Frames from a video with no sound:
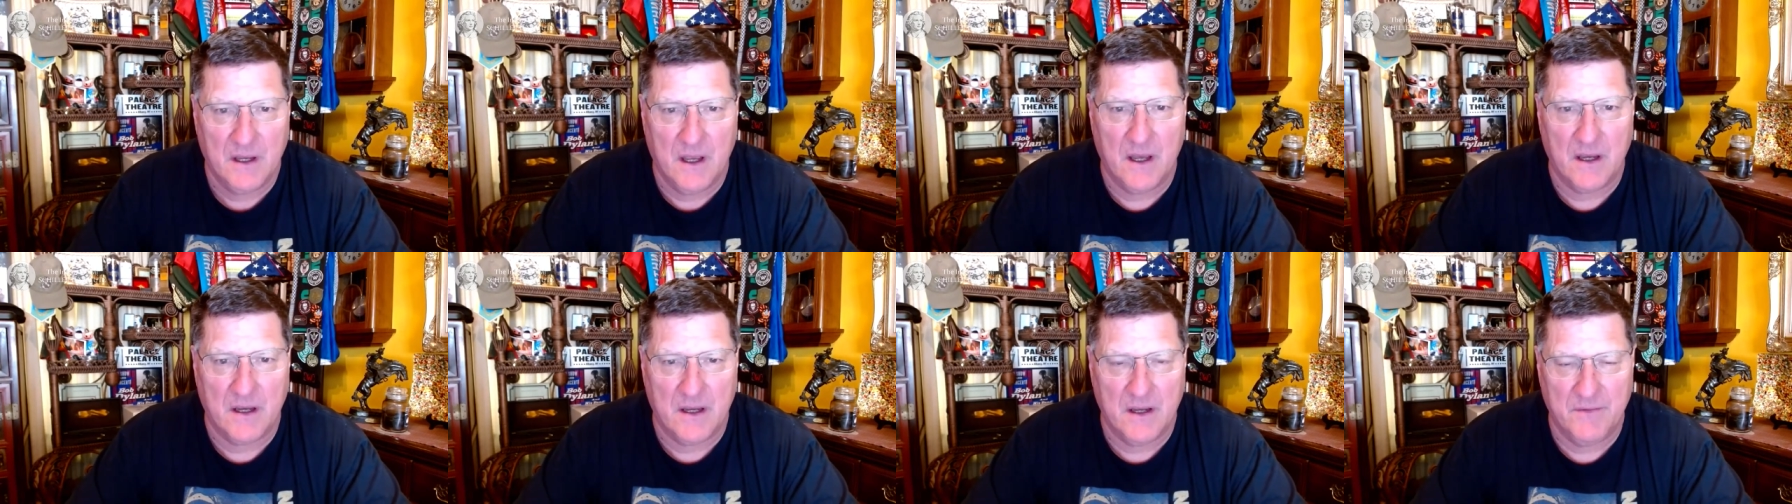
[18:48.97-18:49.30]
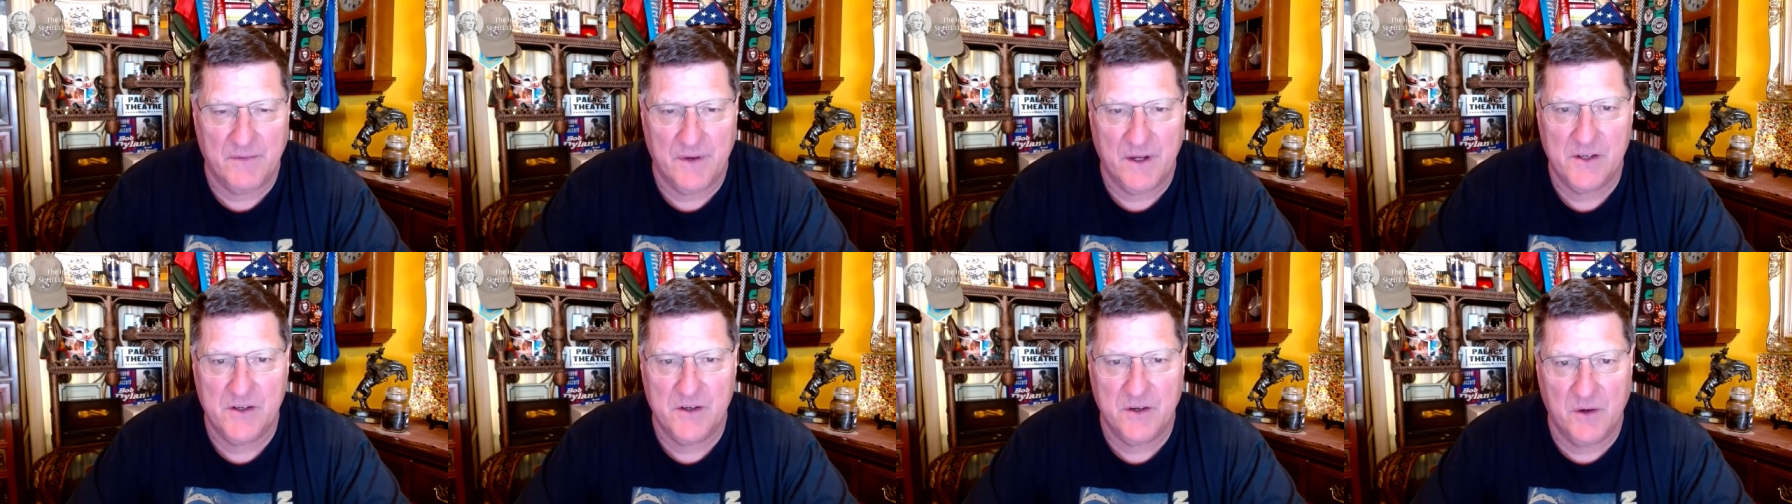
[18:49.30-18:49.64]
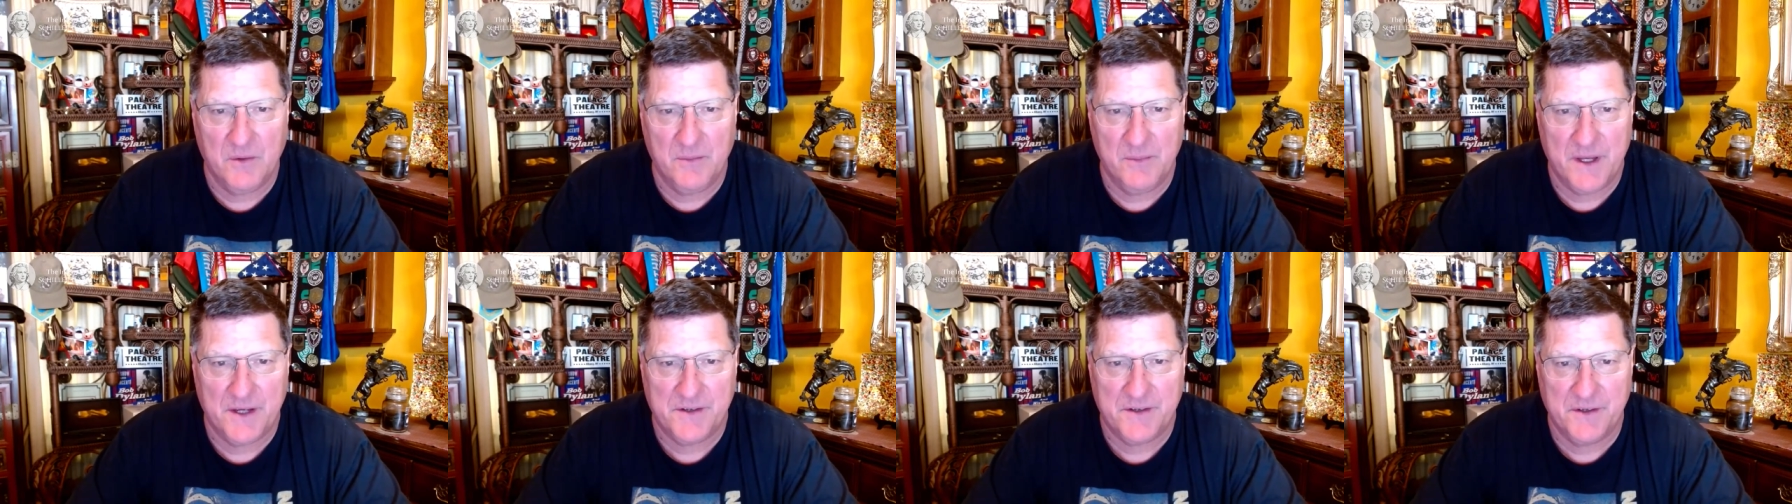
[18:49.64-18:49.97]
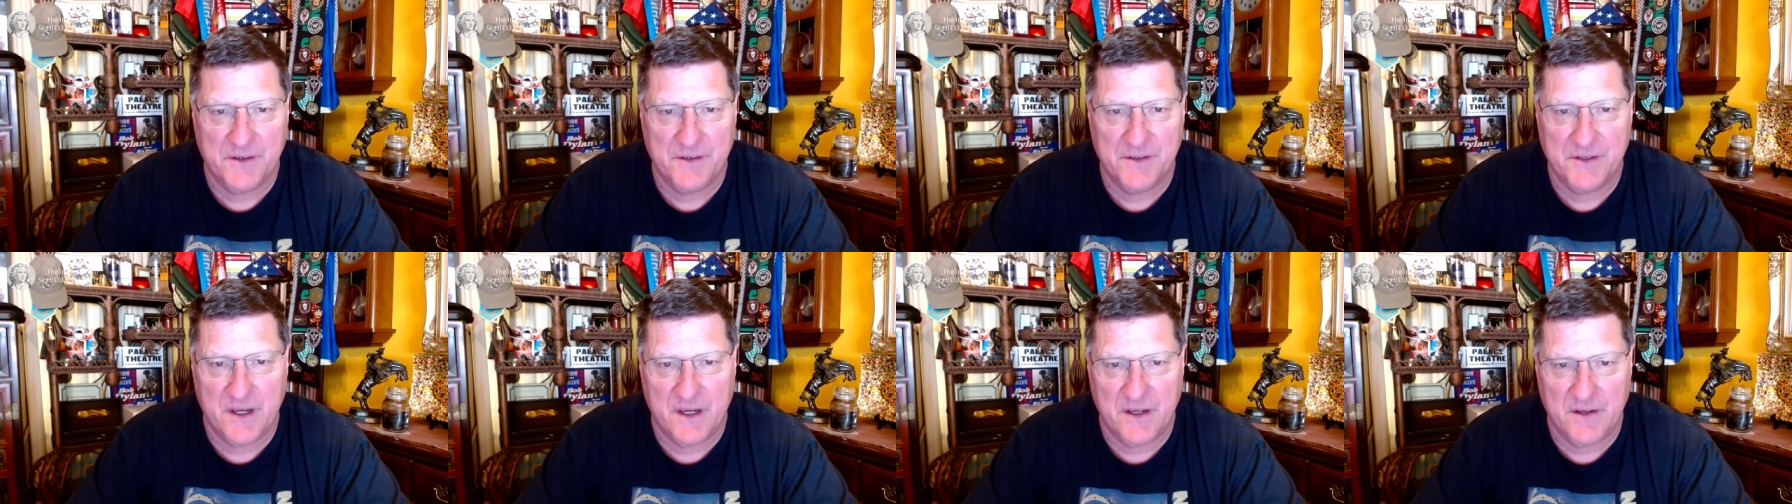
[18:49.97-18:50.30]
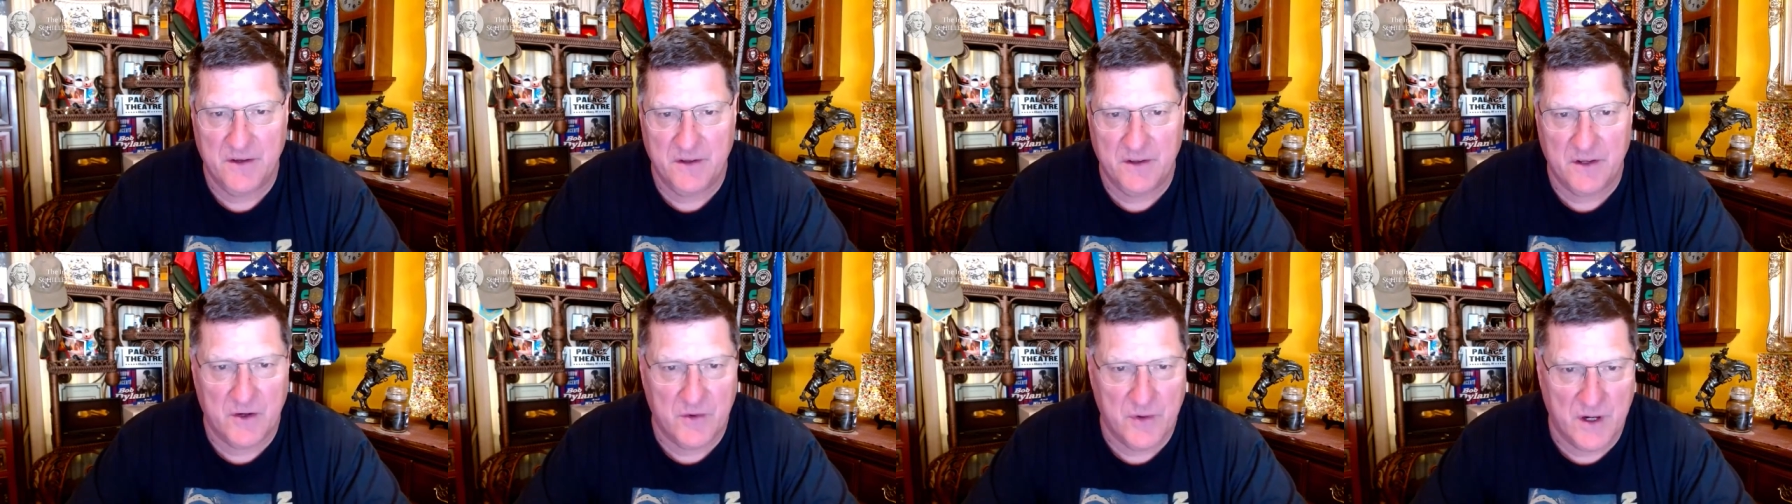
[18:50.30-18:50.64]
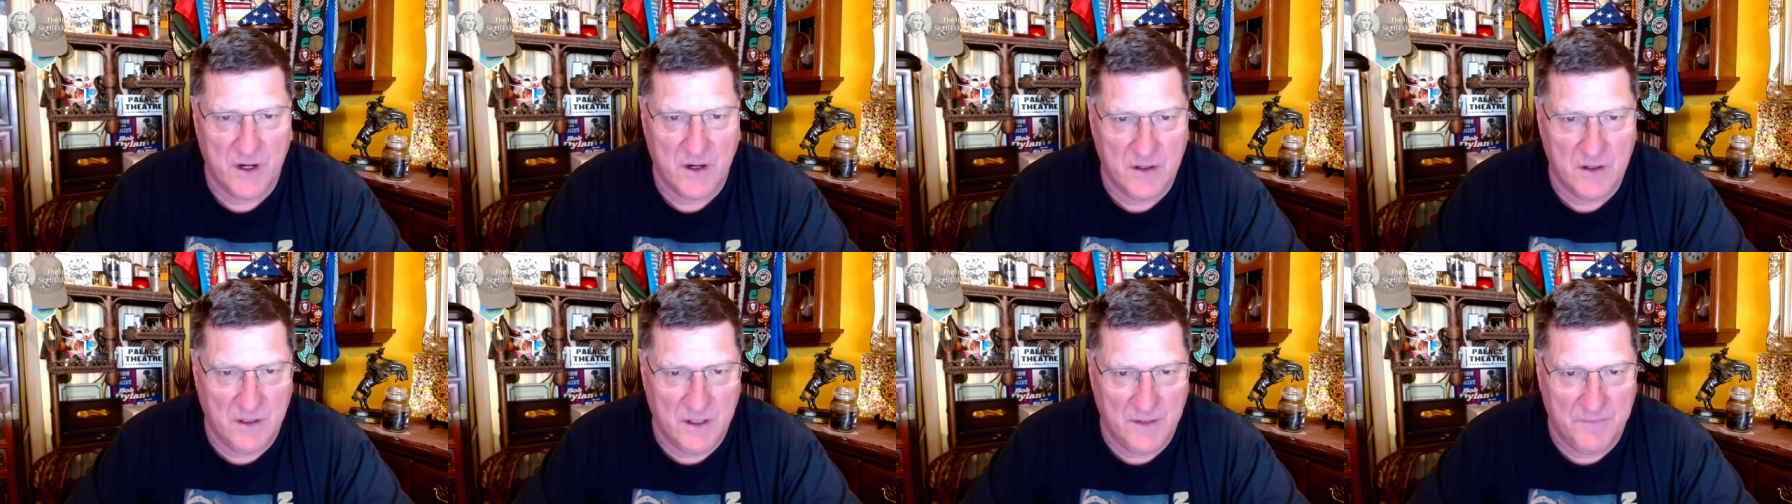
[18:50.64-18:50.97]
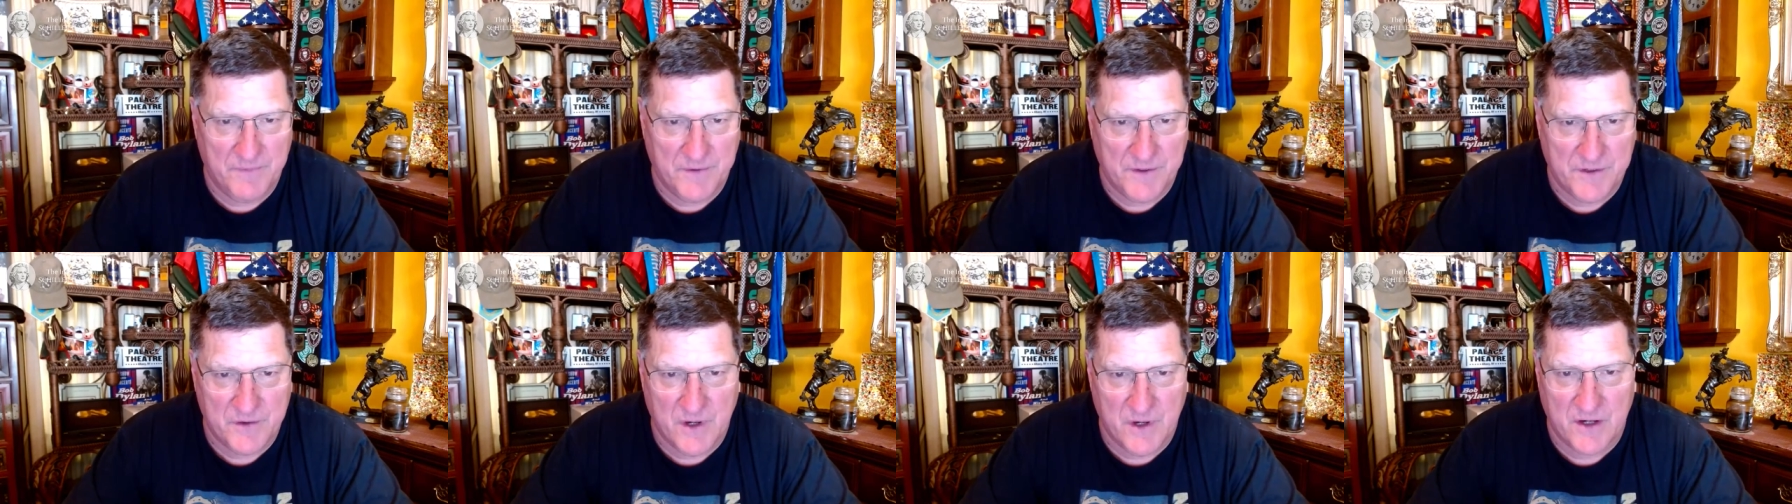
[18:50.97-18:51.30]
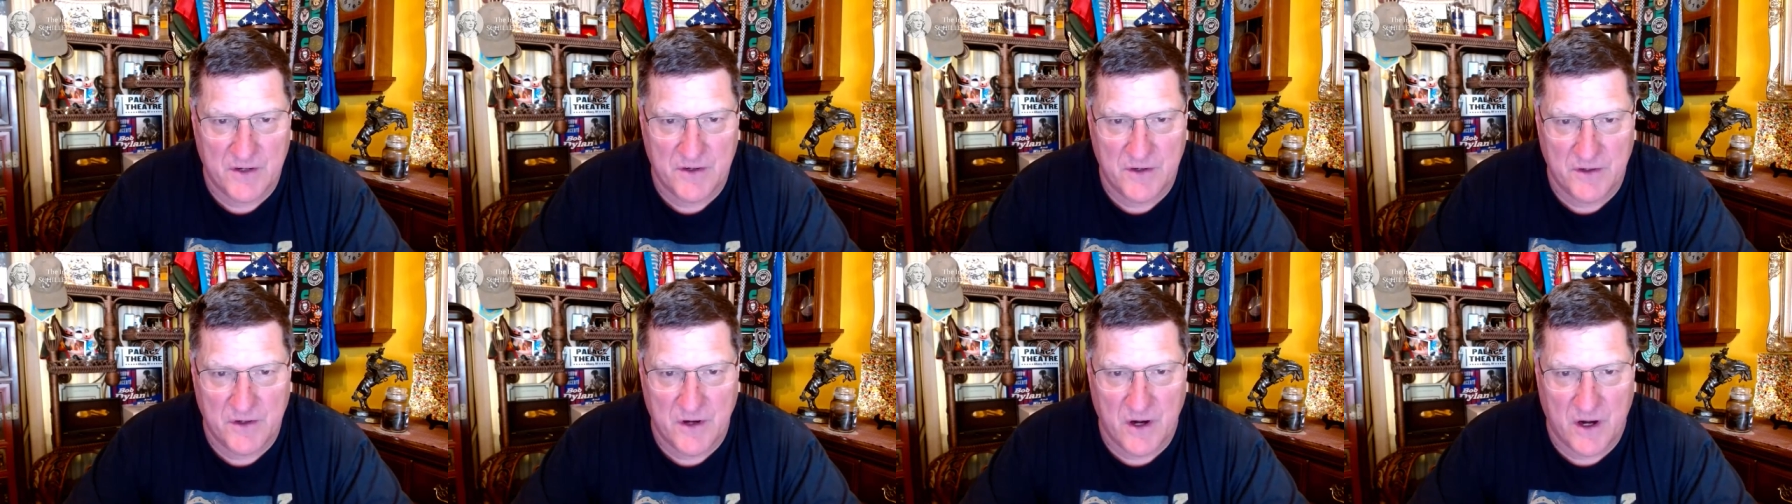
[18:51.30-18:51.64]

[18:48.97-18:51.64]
uh, conventional missiles into the critical infrastructure